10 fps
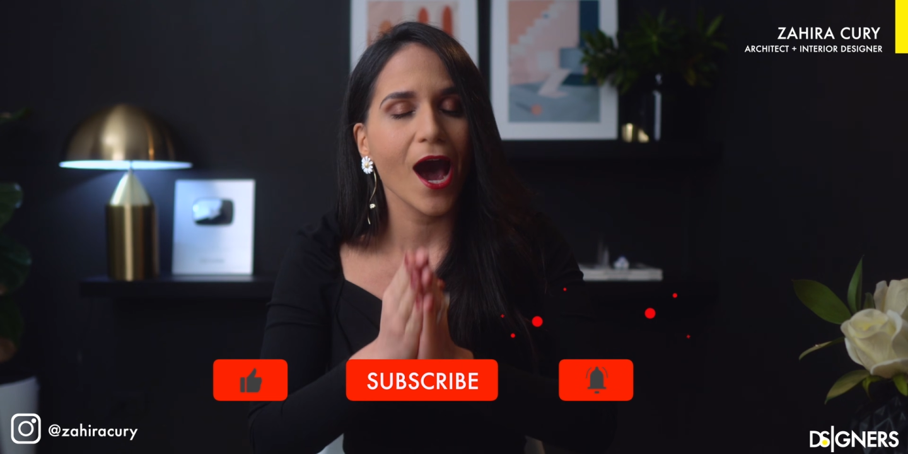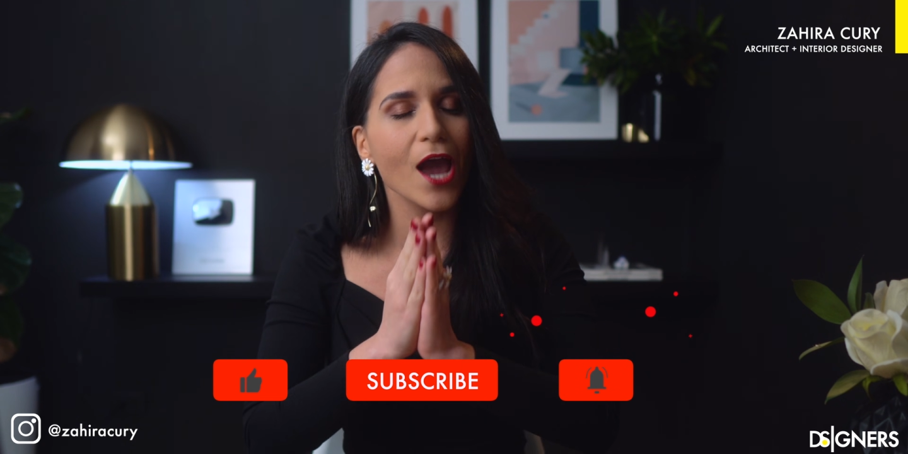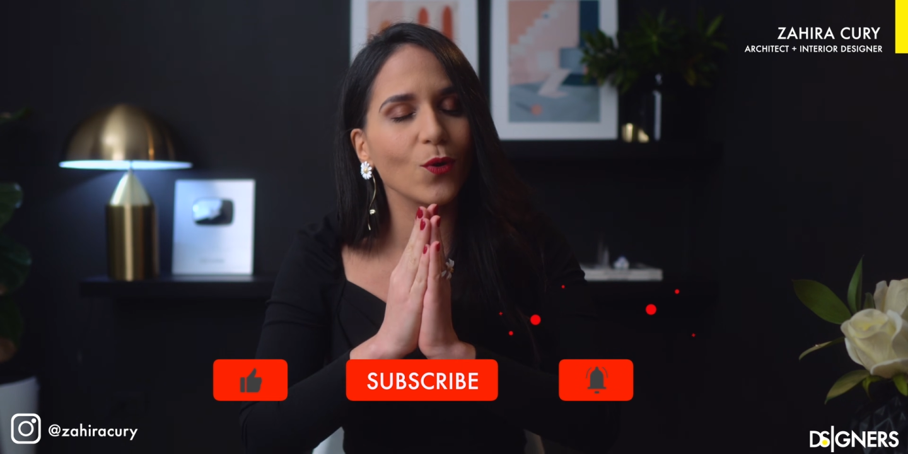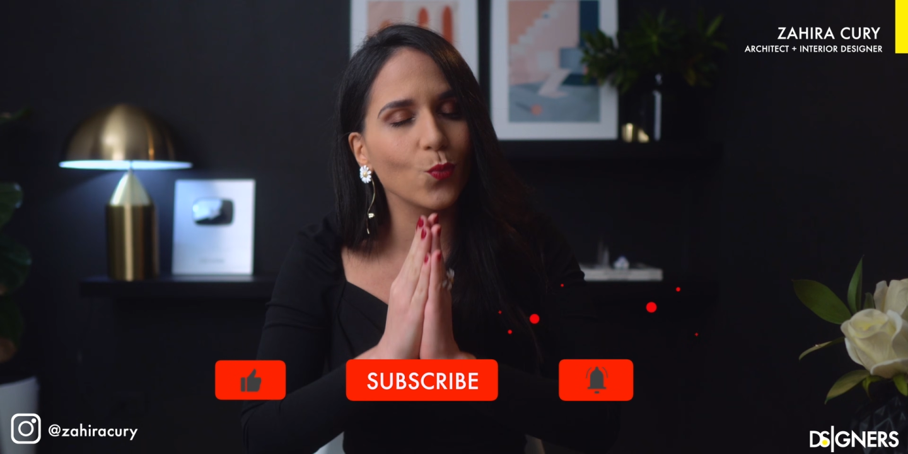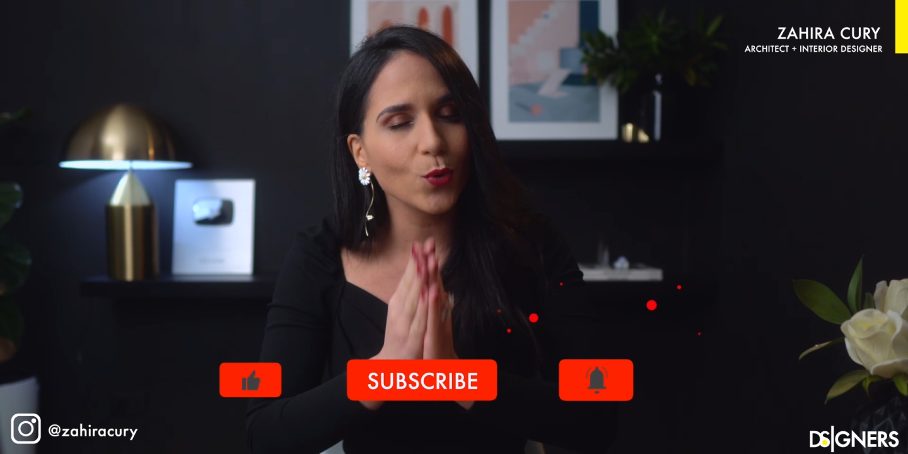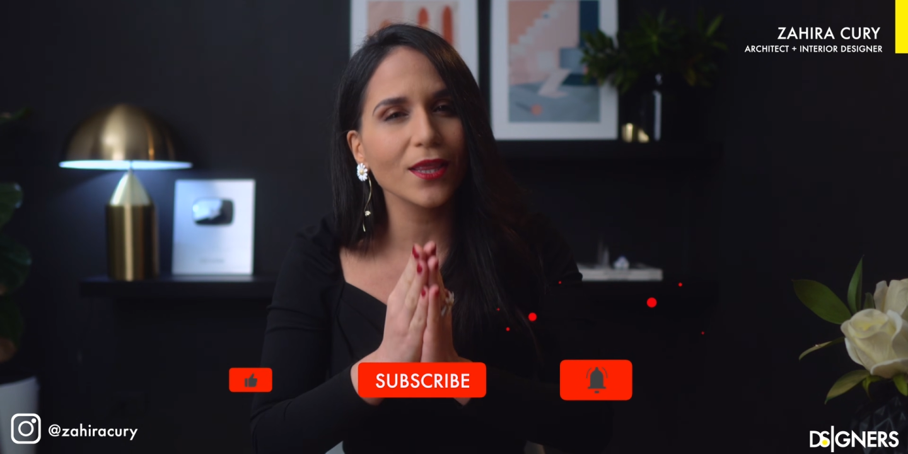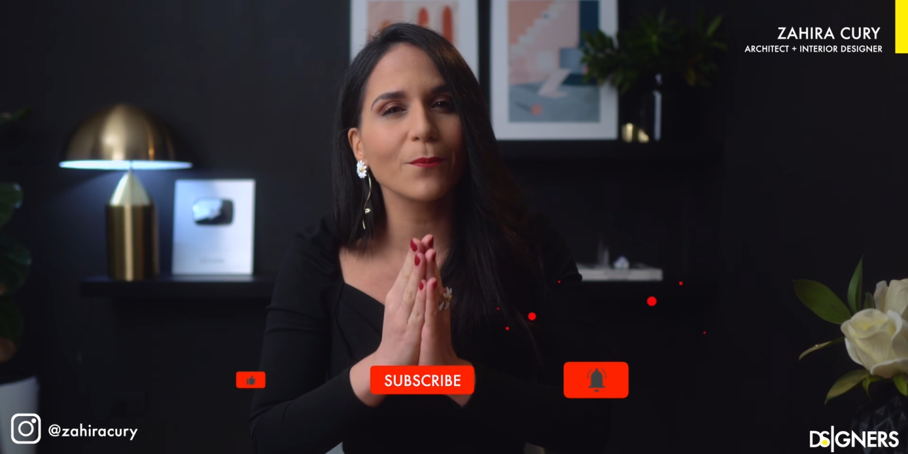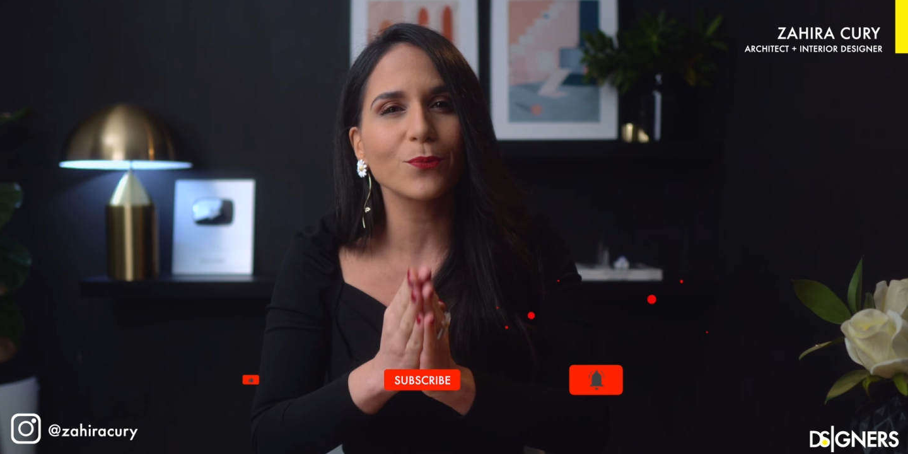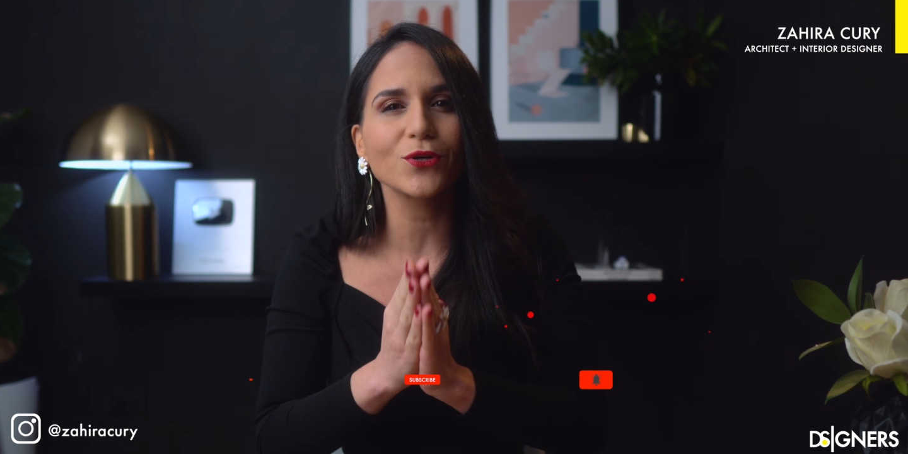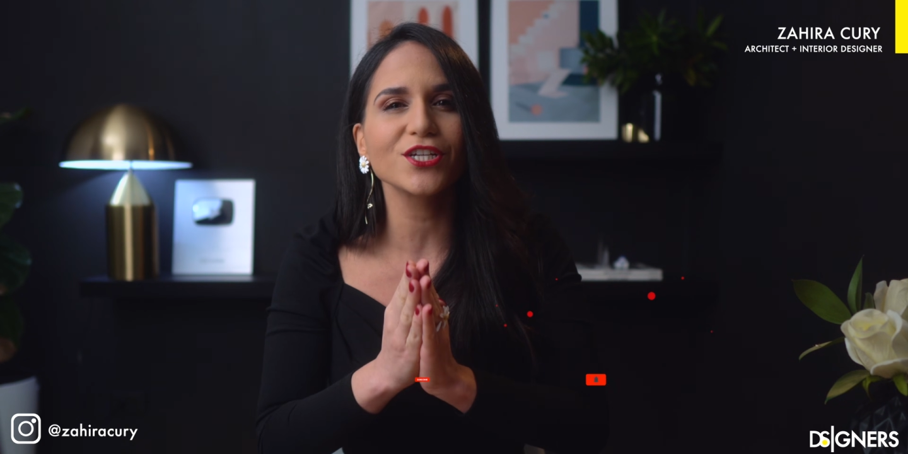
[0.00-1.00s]
I will
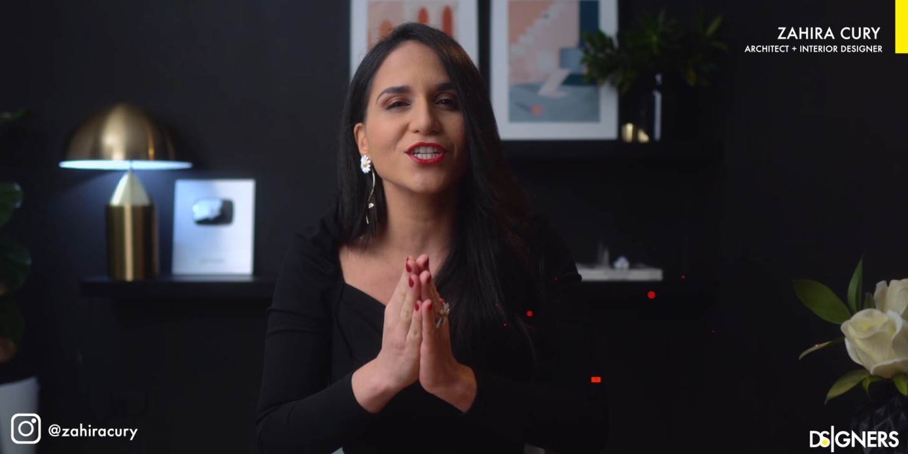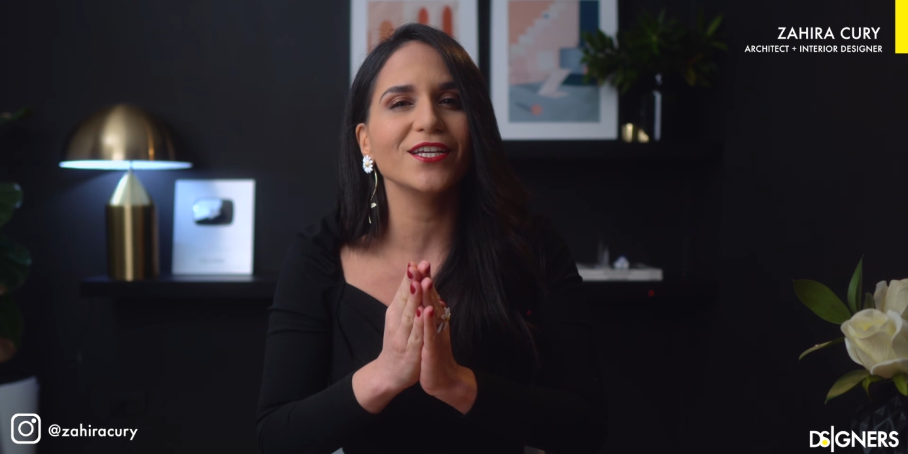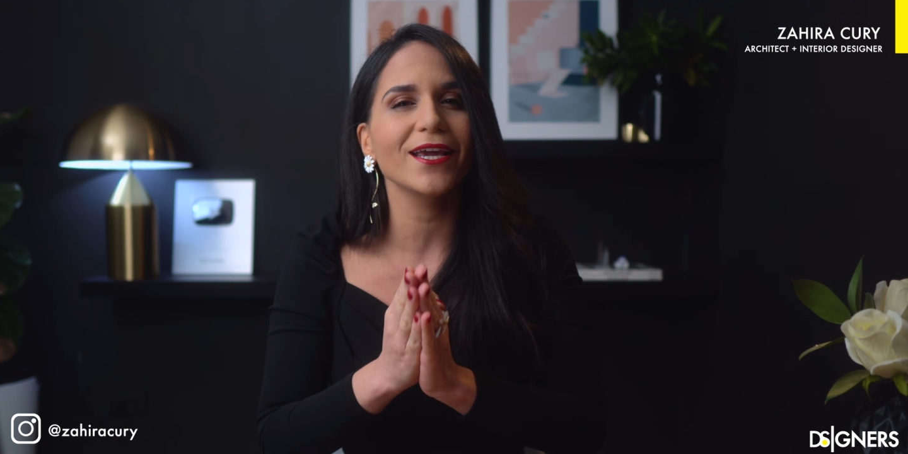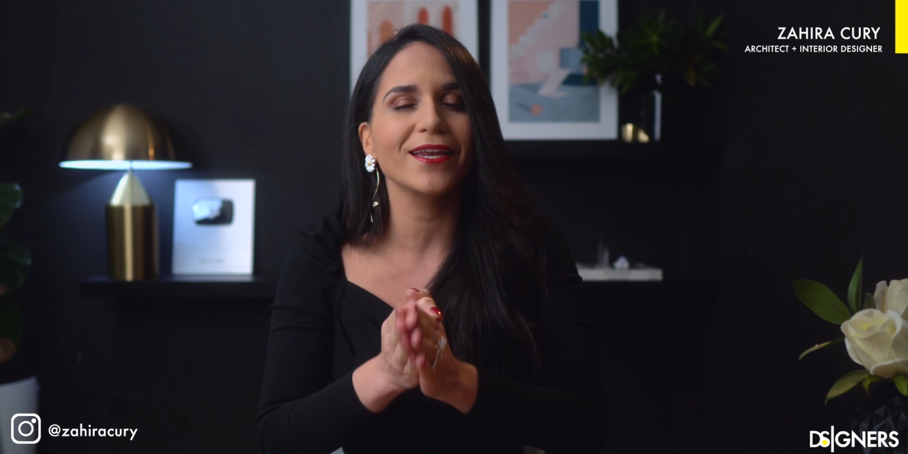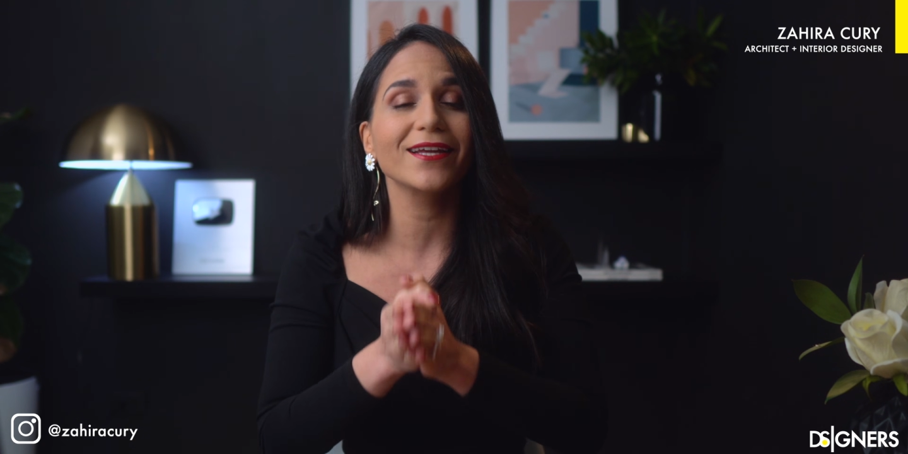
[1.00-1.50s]
appreciate